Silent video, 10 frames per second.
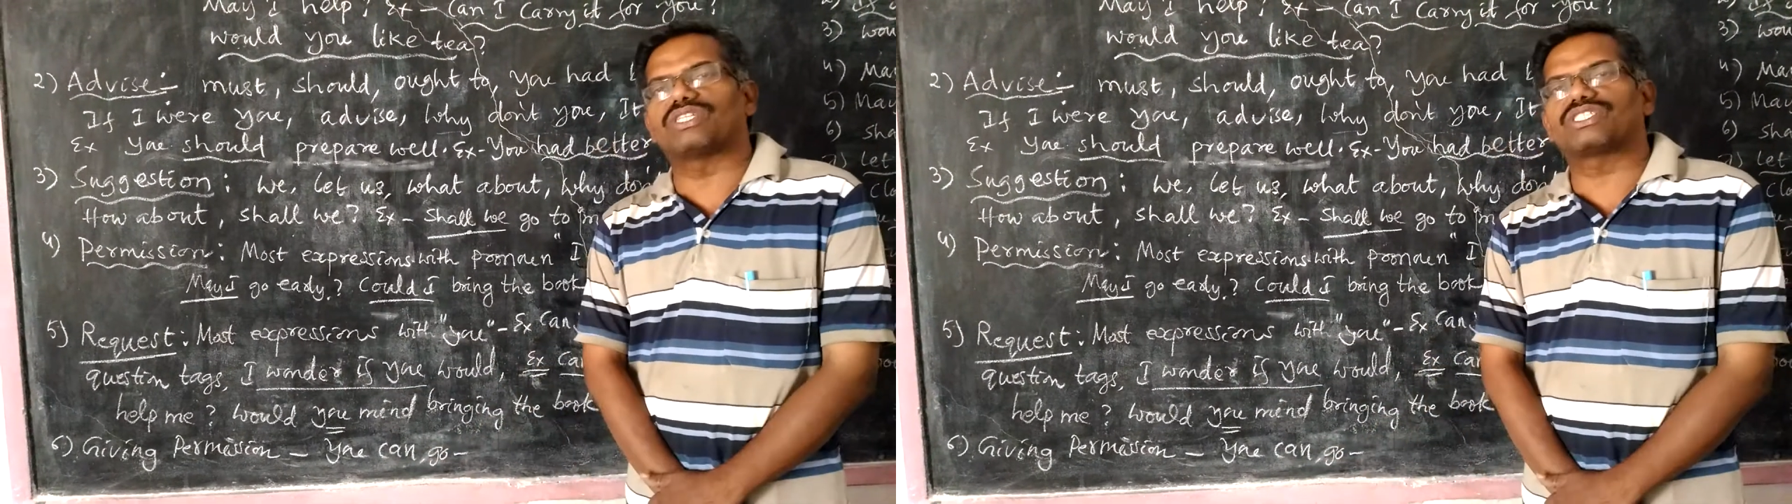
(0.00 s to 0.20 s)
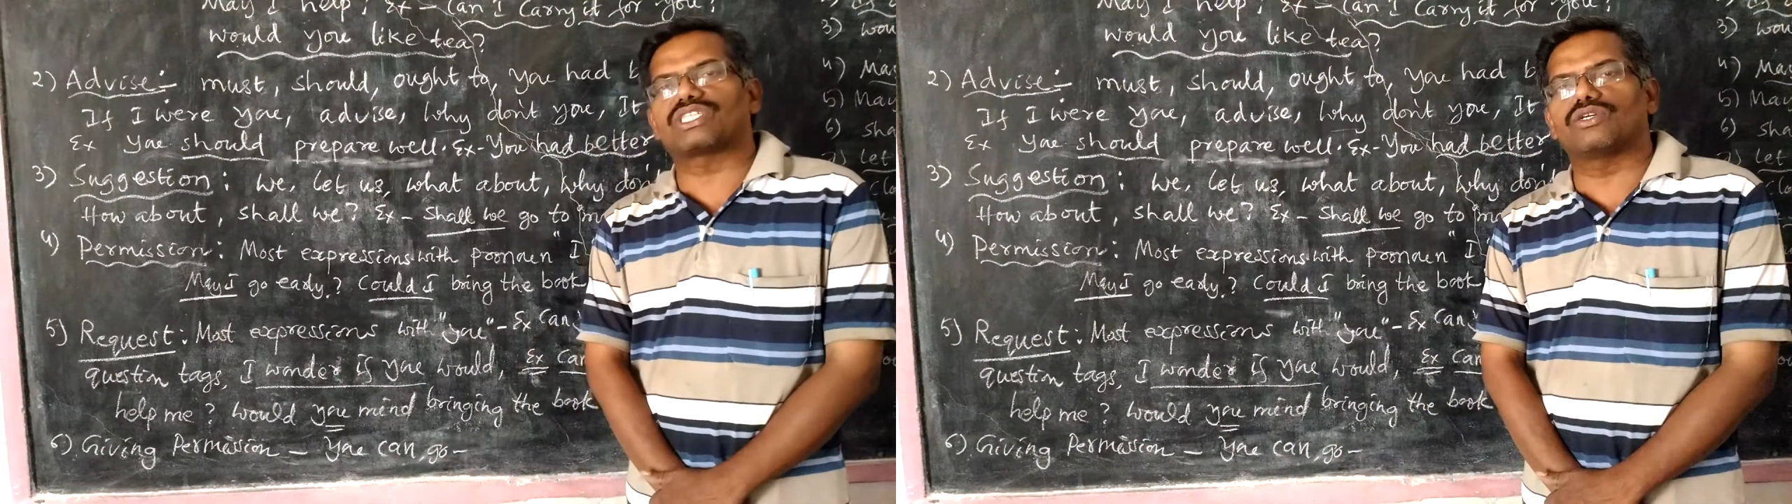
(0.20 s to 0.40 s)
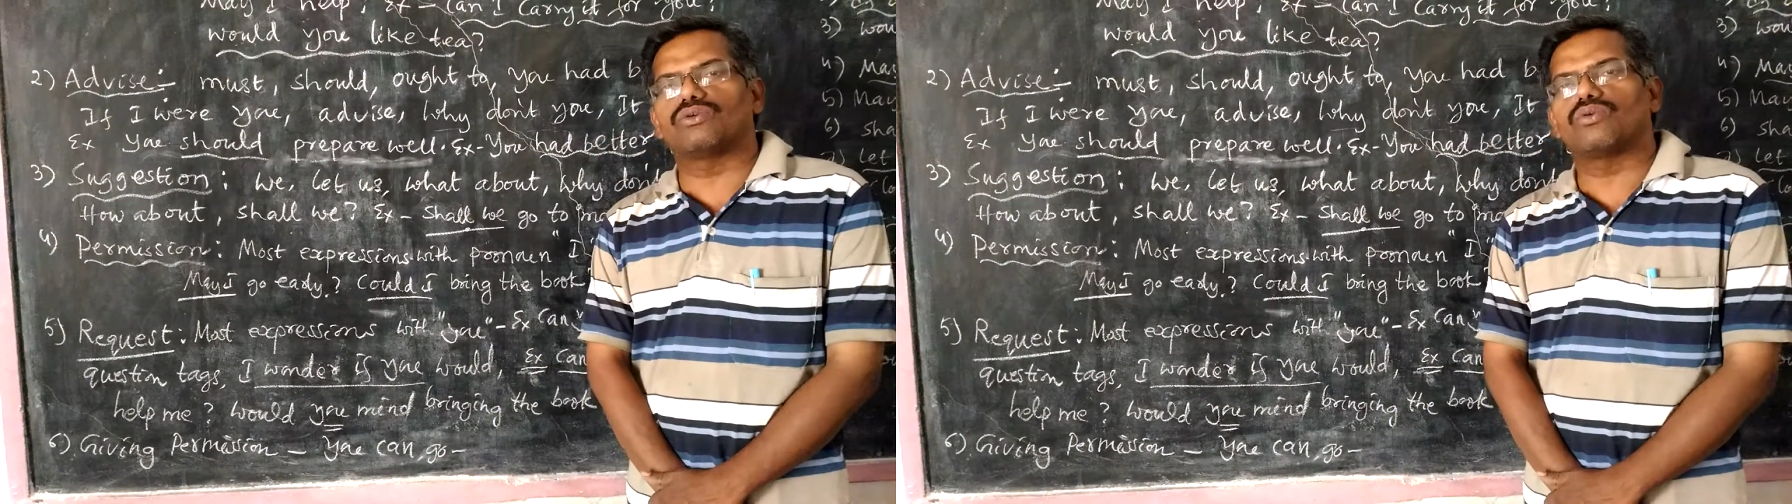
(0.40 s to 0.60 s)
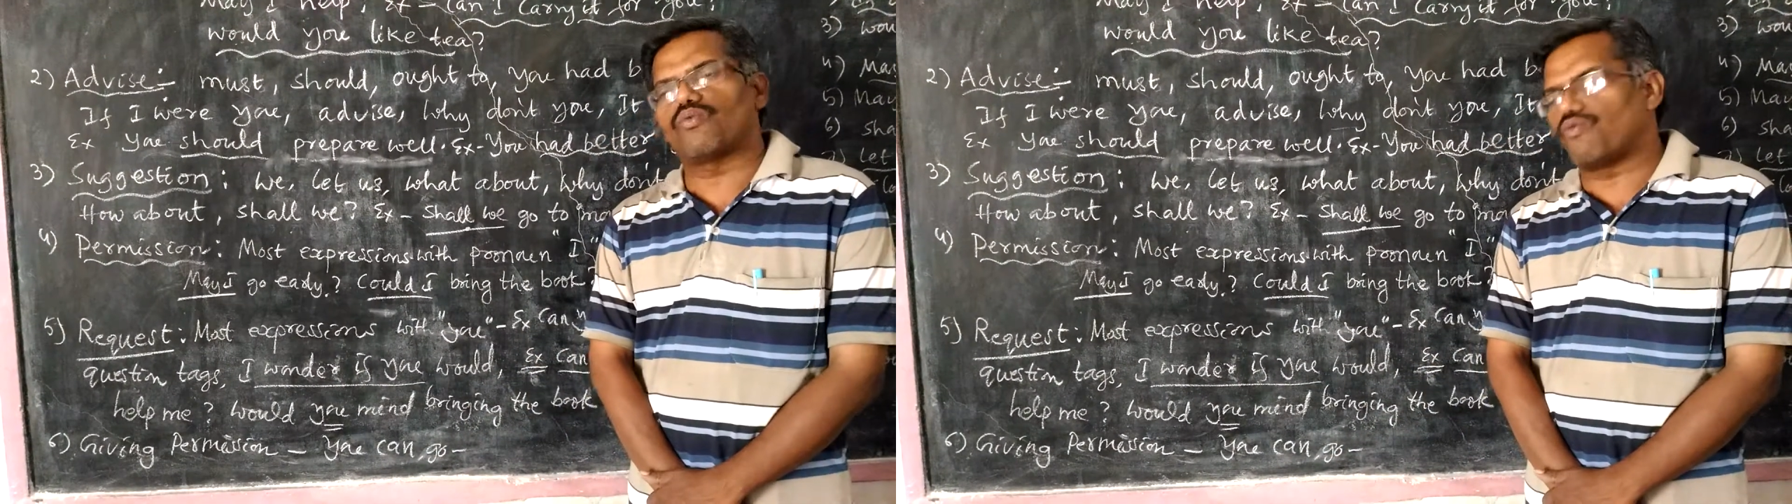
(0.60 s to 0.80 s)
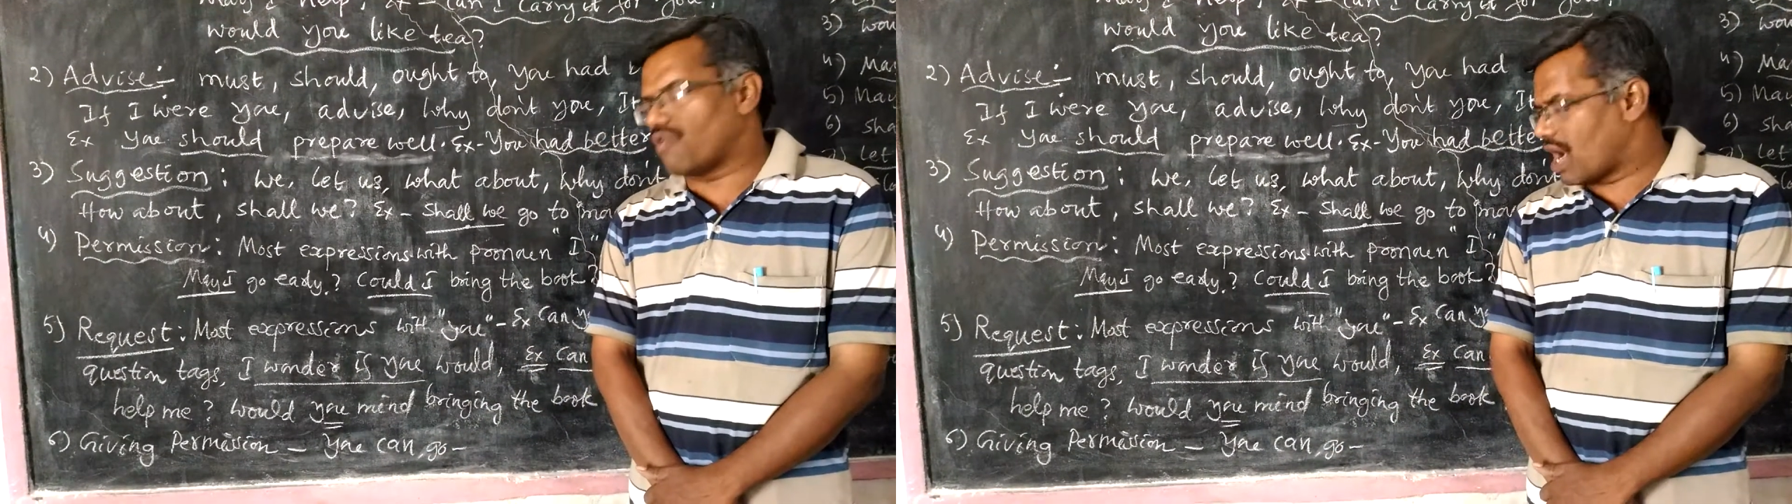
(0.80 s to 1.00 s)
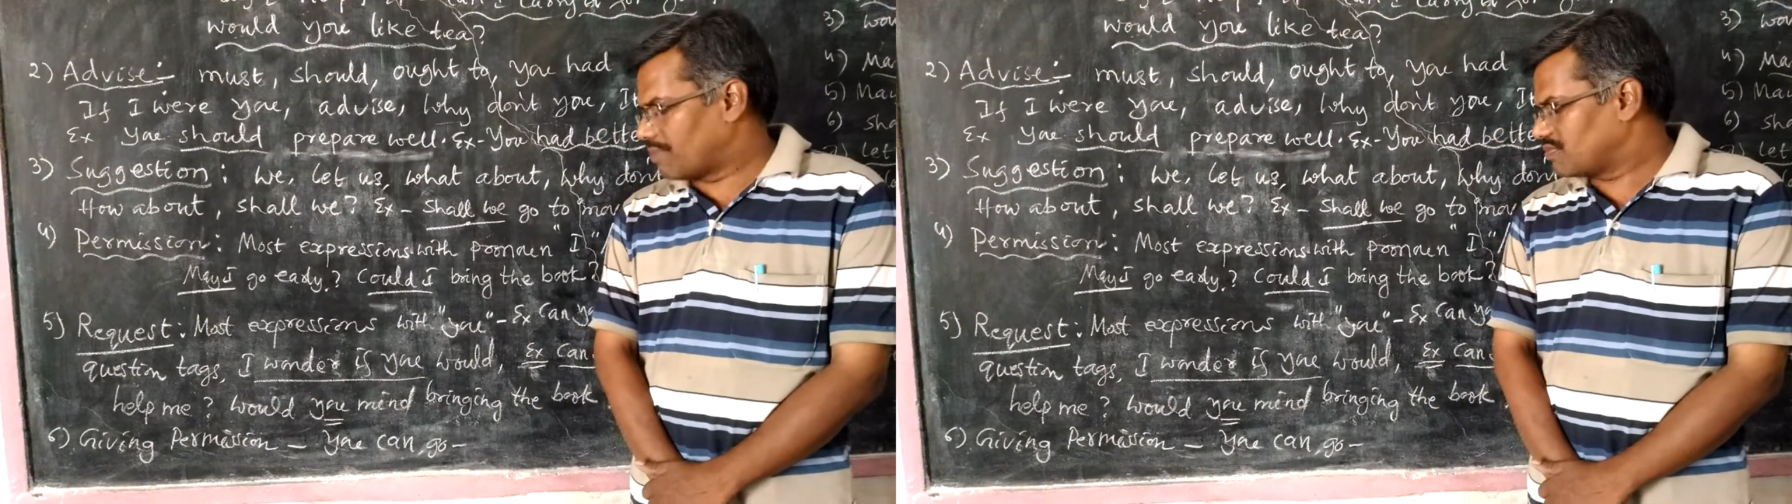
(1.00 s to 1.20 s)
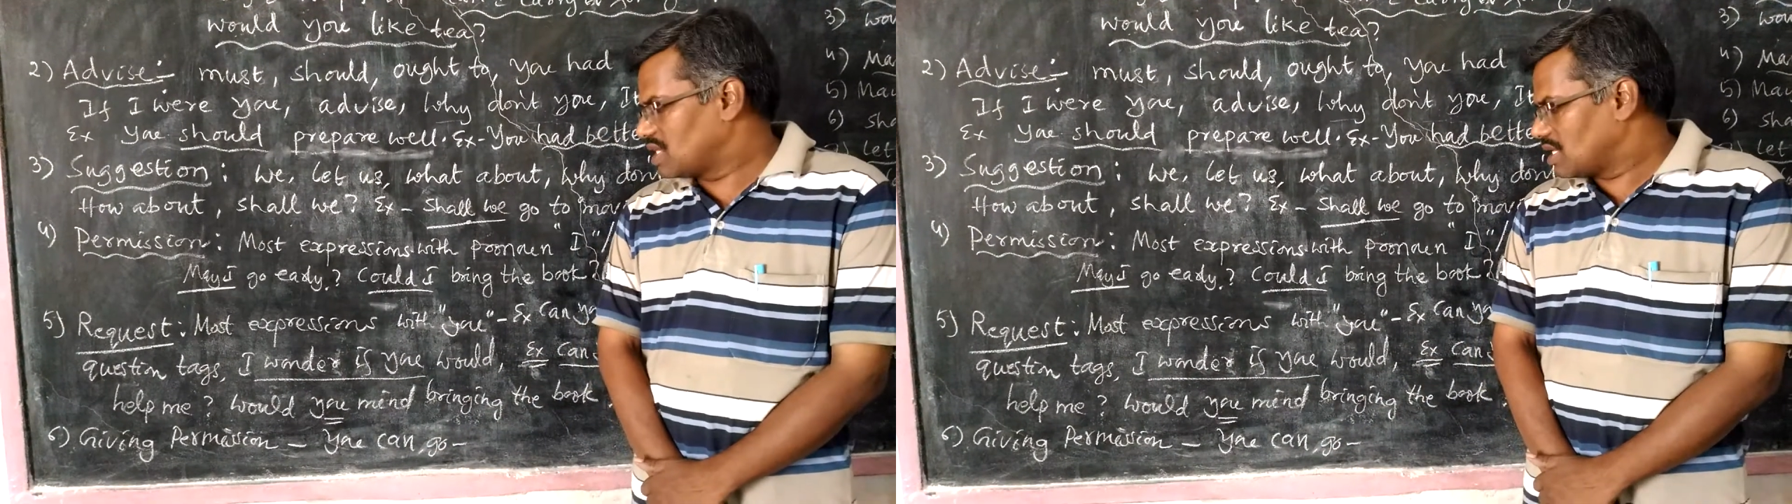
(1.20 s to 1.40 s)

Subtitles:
positive form.